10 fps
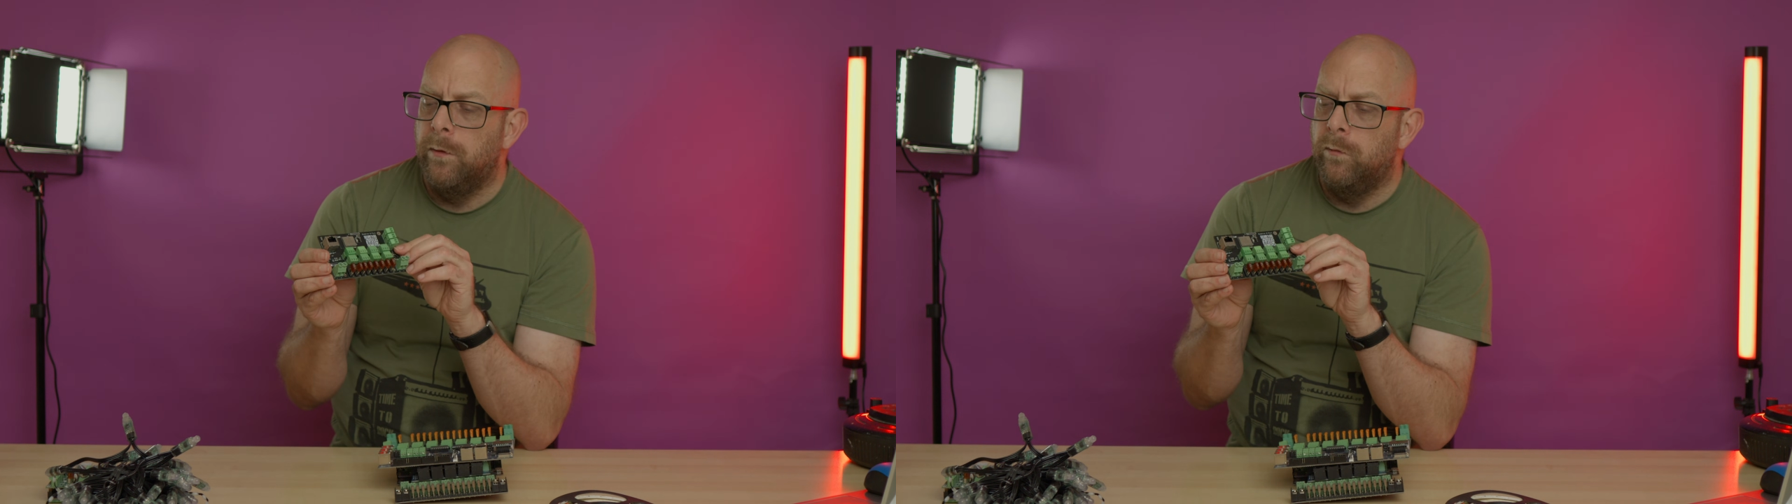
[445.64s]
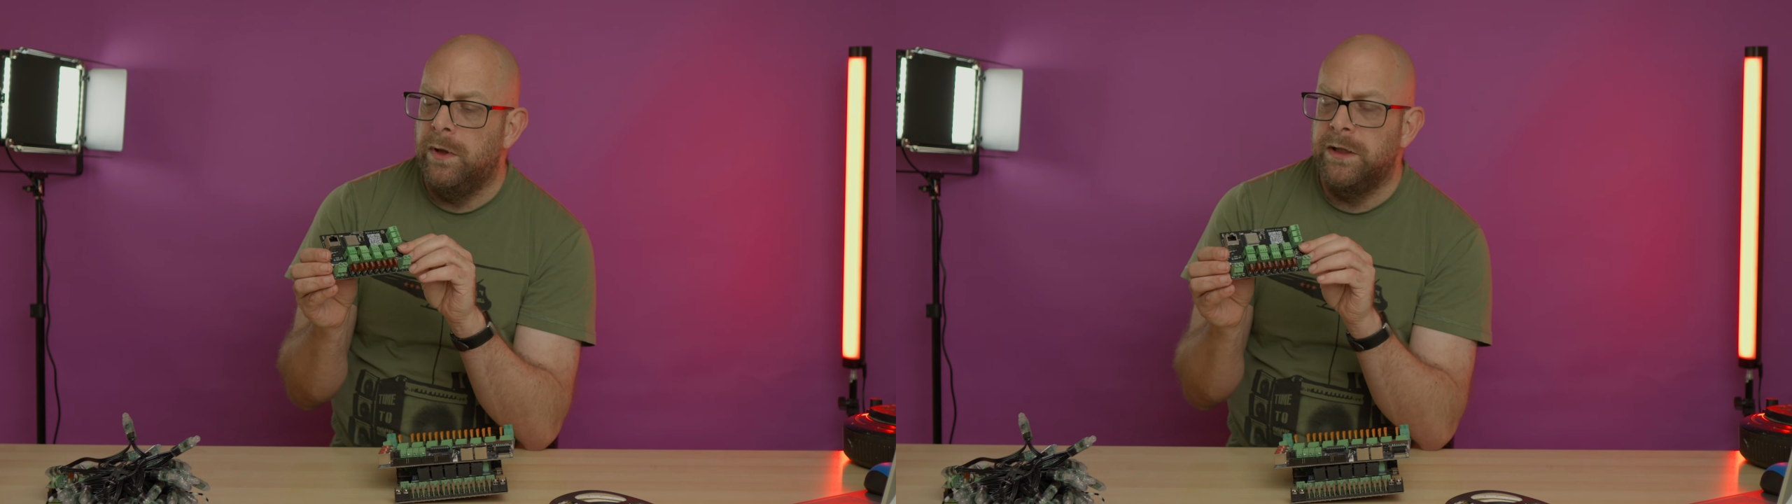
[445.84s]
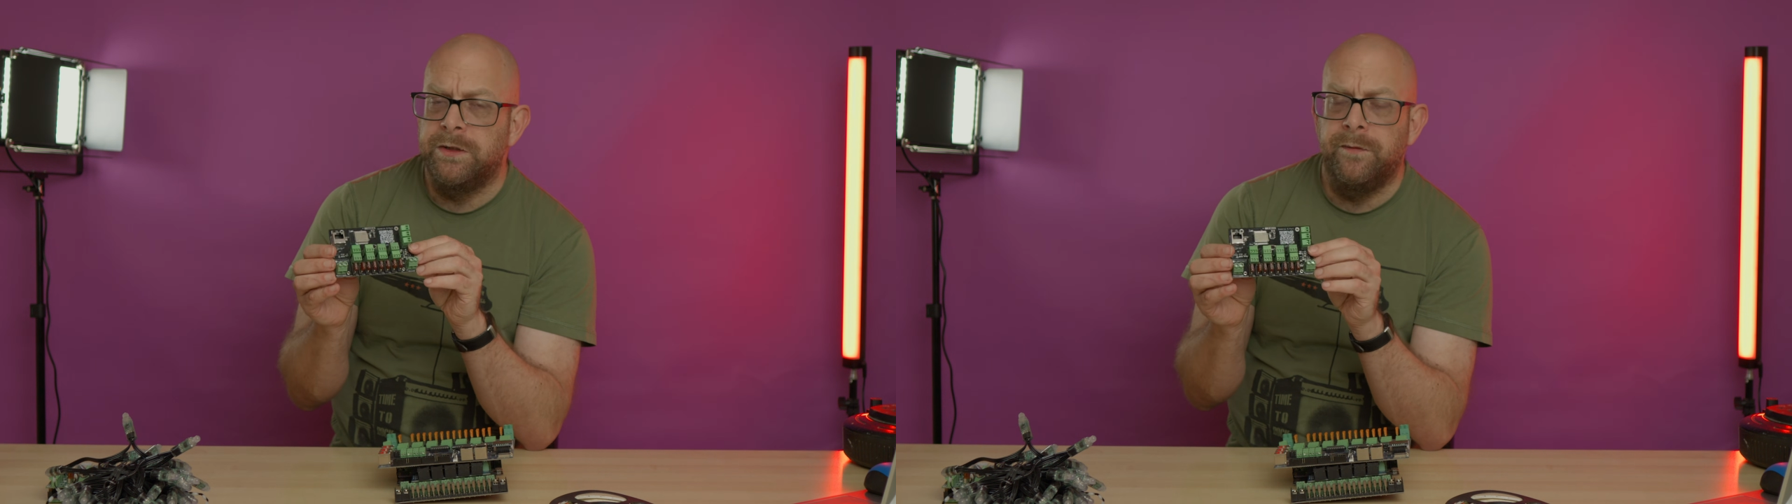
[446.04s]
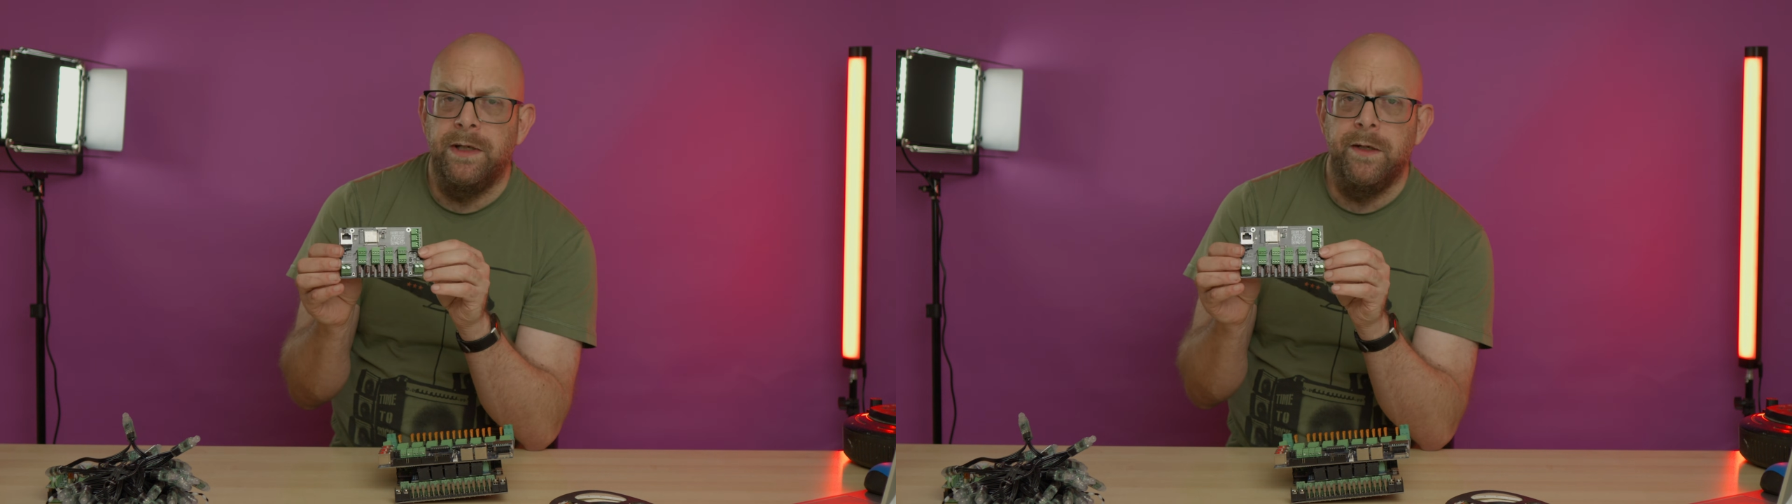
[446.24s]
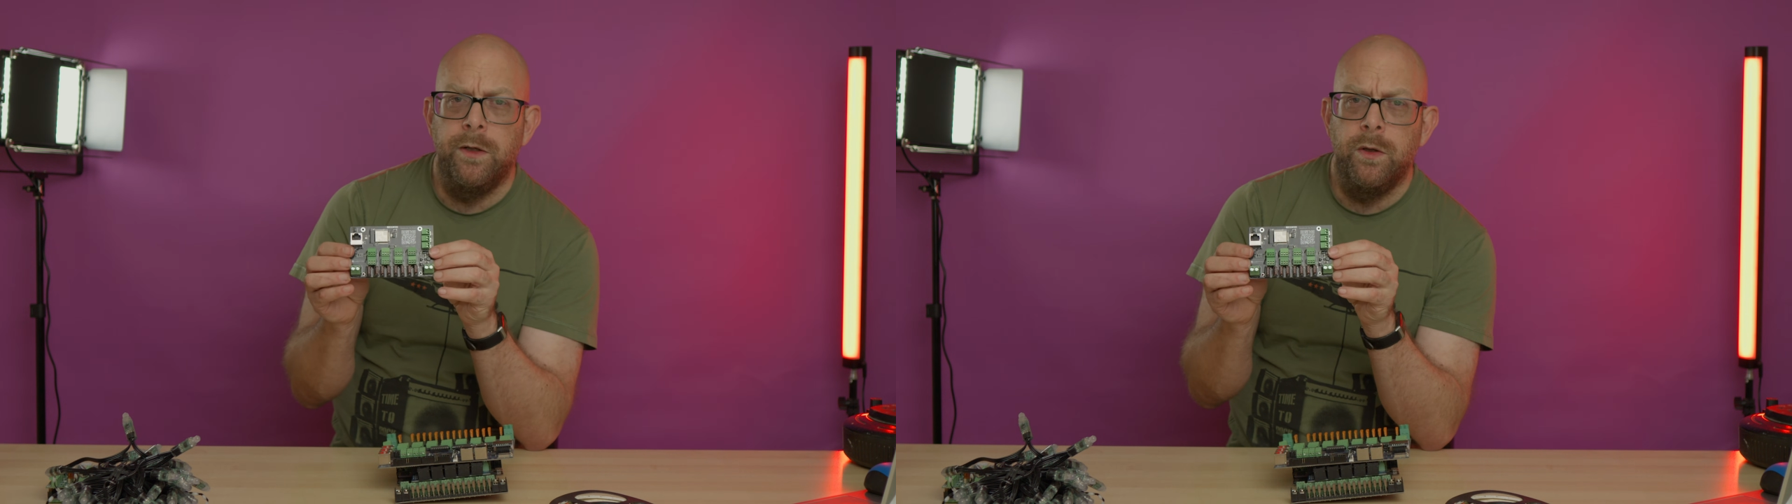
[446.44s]

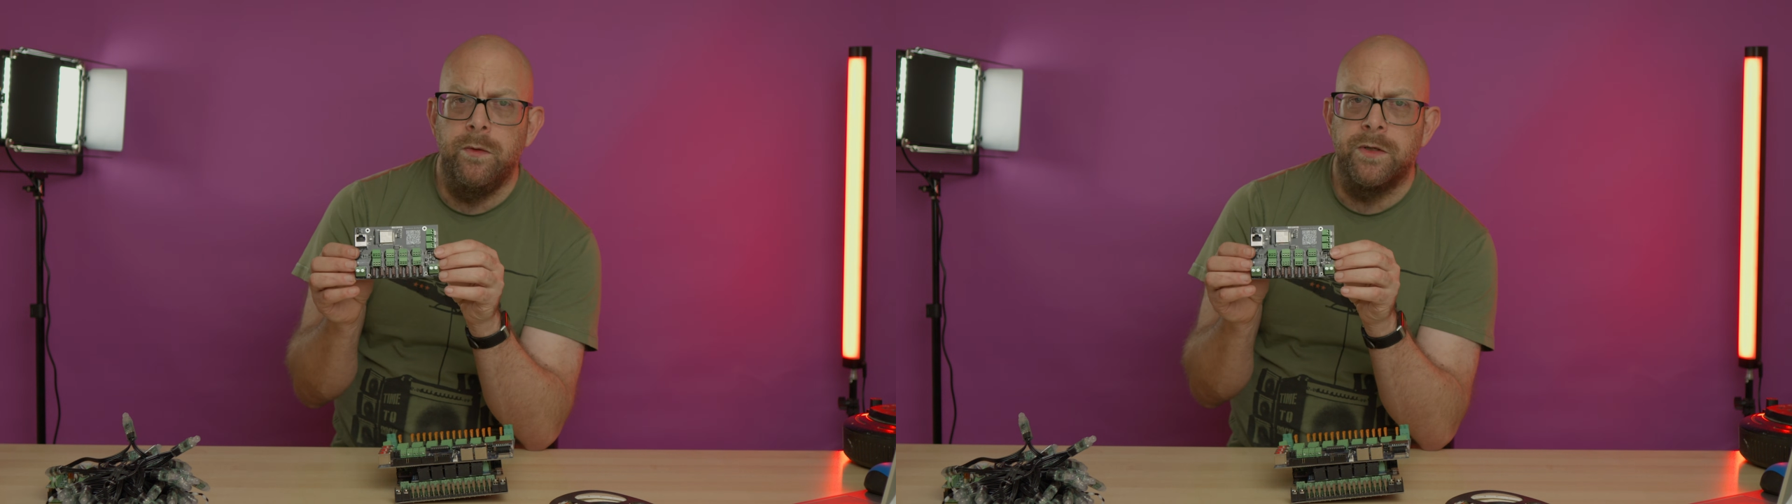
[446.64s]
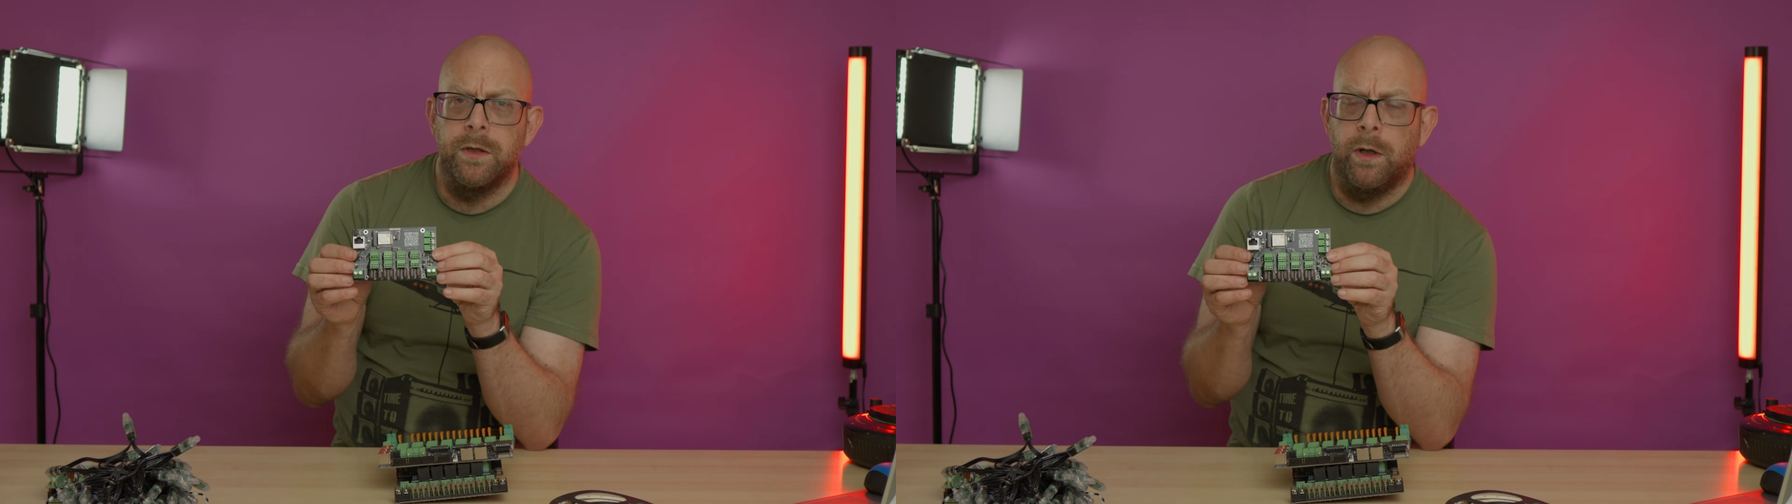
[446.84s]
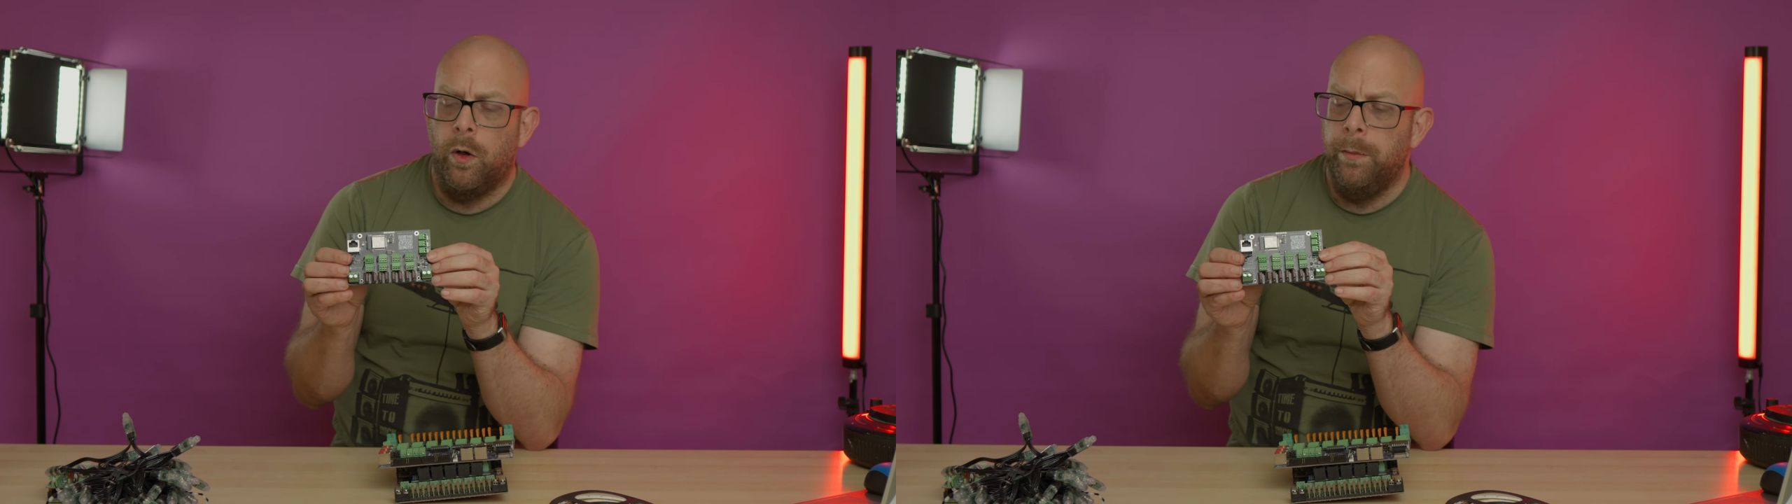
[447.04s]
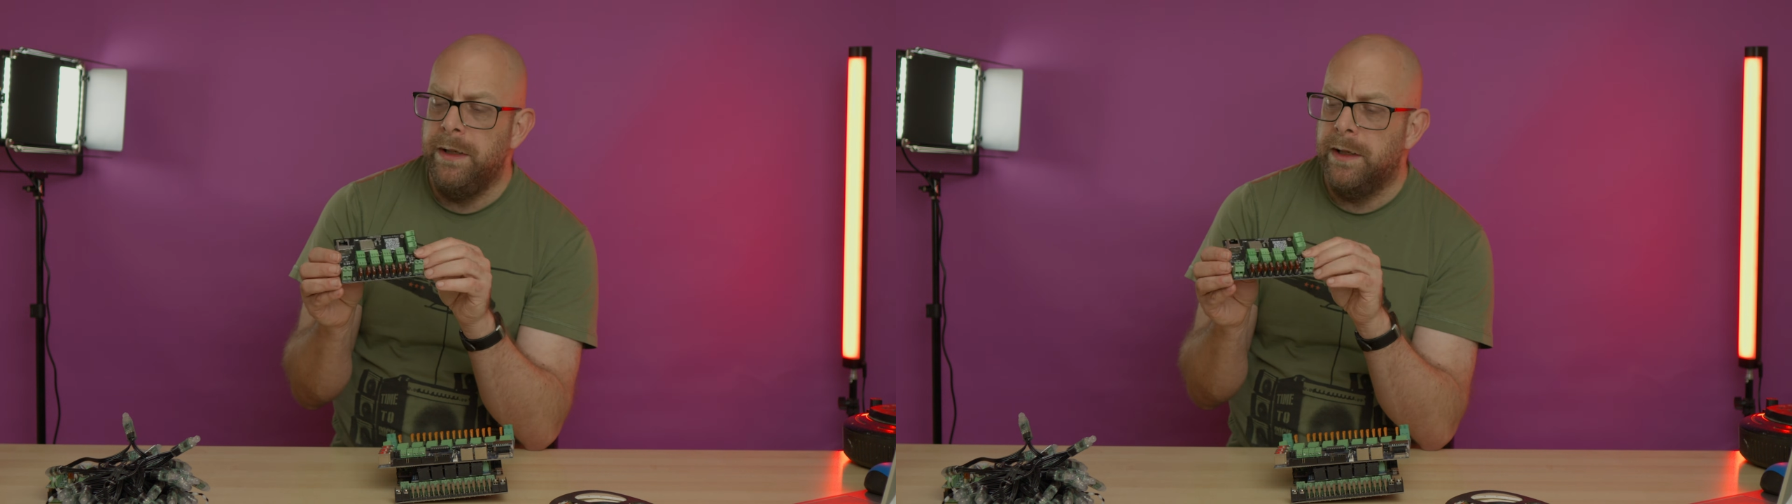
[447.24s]
Relatively new to the hobby.